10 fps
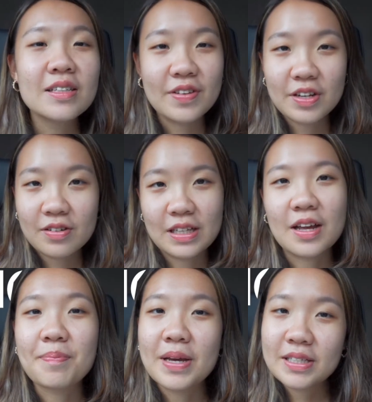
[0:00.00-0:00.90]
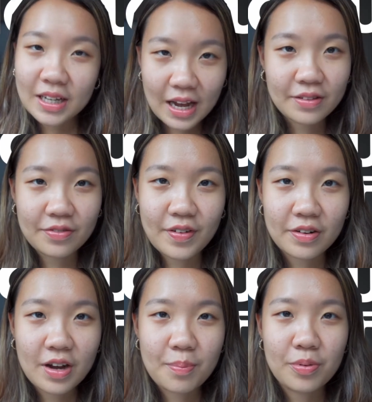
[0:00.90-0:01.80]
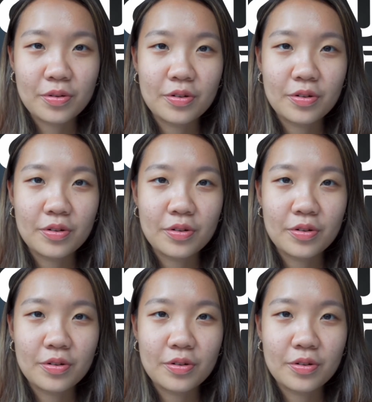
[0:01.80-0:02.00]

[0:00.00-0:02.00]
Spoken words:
video is like a basic guide to Final Cut Pro,